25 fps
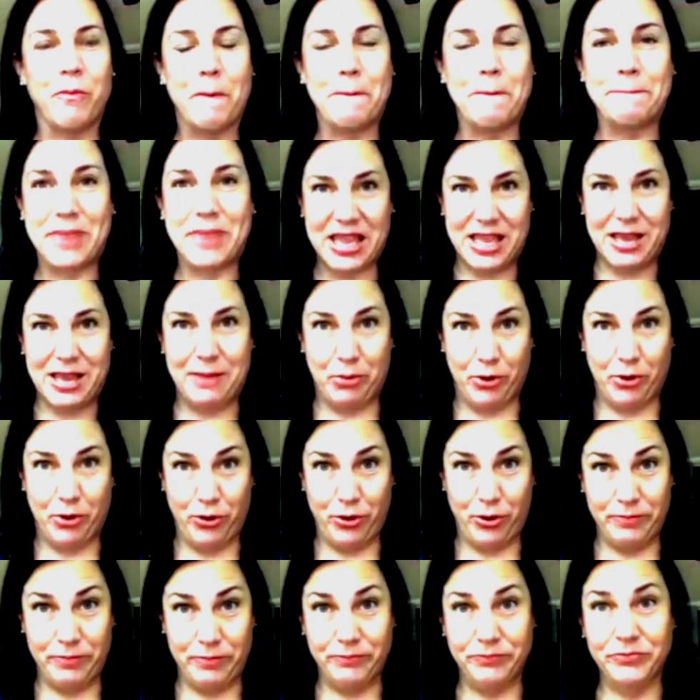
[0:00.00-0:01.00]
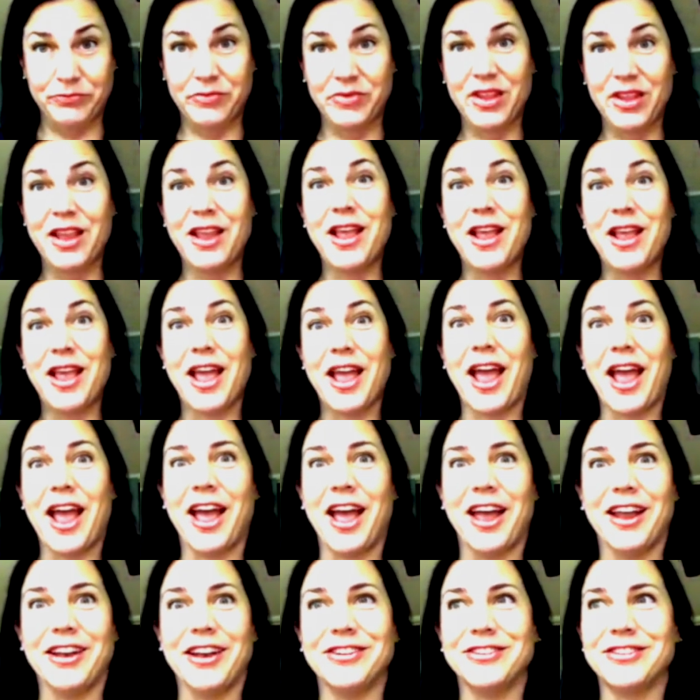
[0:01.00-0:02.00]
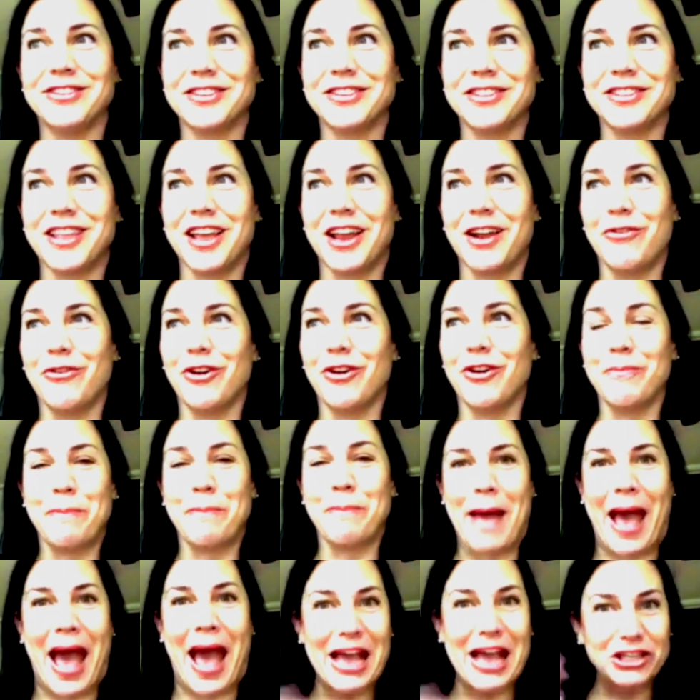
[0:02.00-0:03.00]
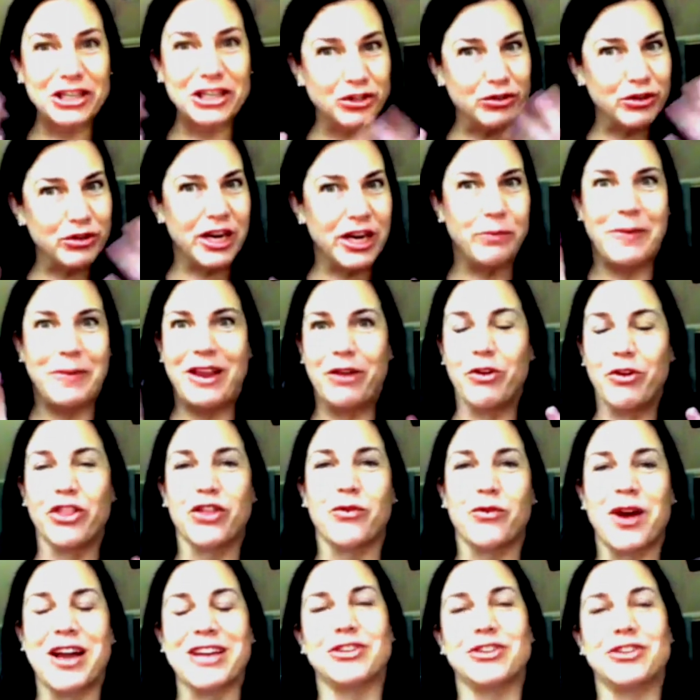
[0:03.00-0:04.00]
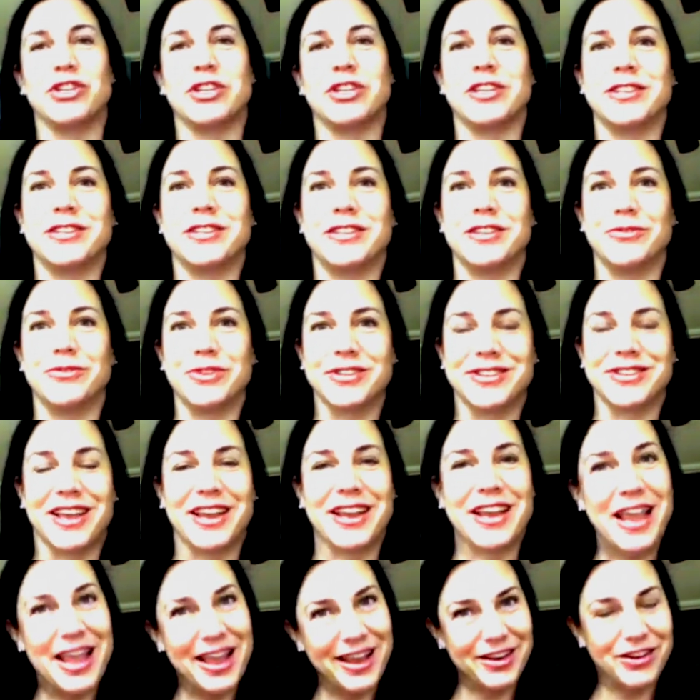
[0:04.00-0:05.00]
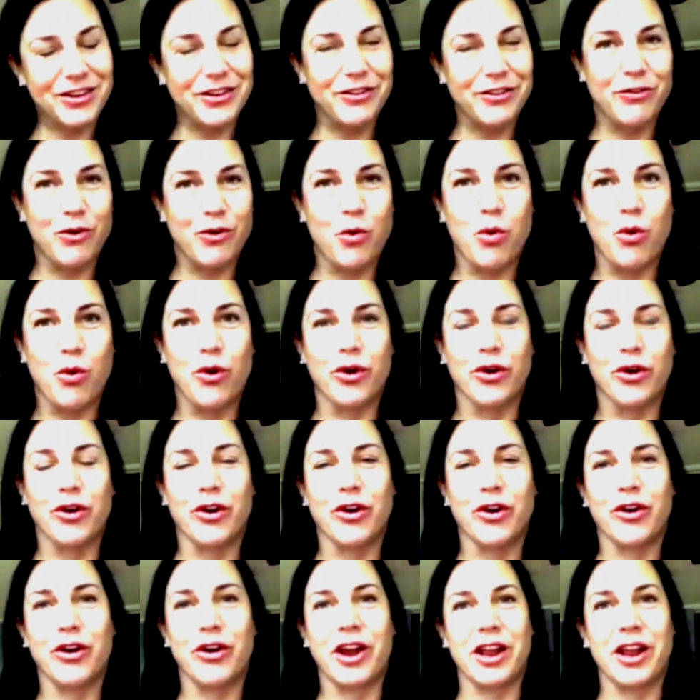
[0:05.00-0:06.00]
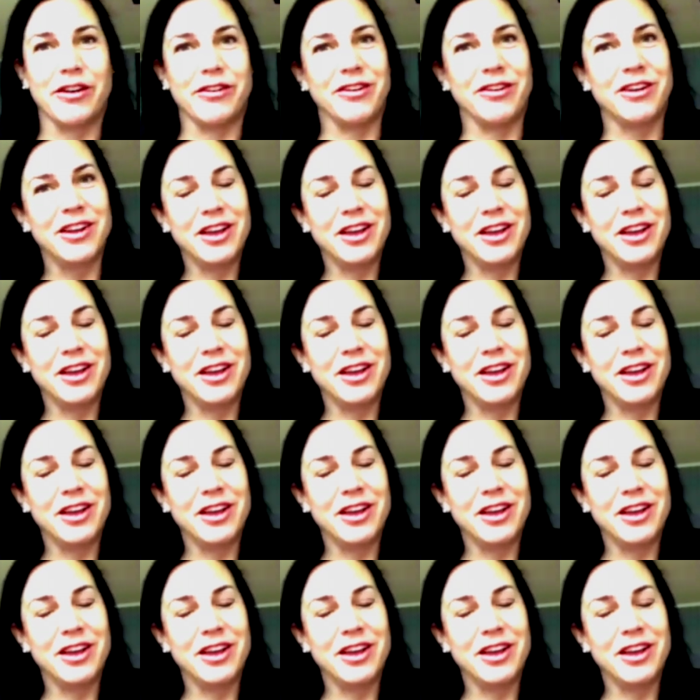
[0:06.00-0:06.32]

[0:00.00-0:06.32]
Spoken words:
people. And they were badgering me with questions. It was like end of quarter, and